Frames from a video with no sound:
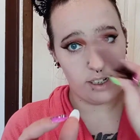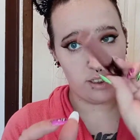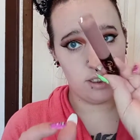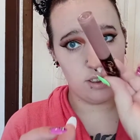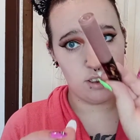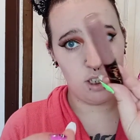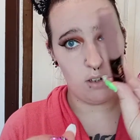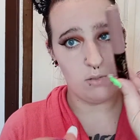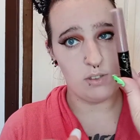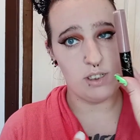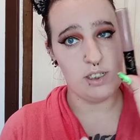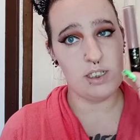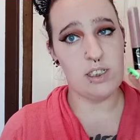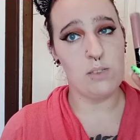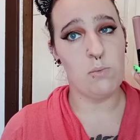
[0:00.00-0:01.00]
This is one of my
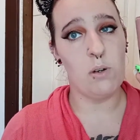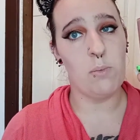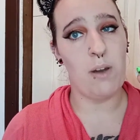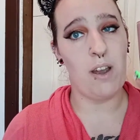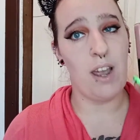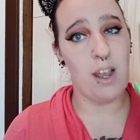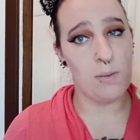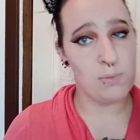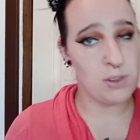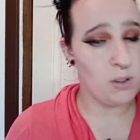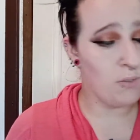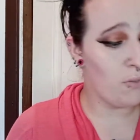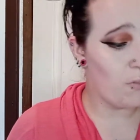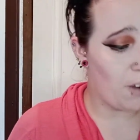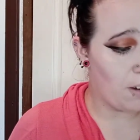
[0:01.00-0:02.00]
absolute favorite
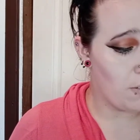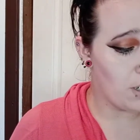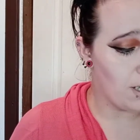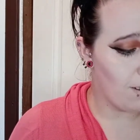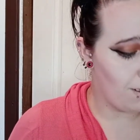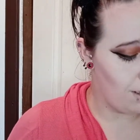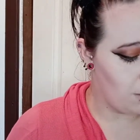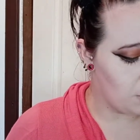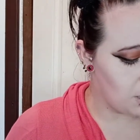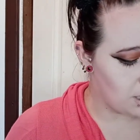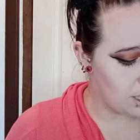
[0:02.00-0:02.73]
lipsticks.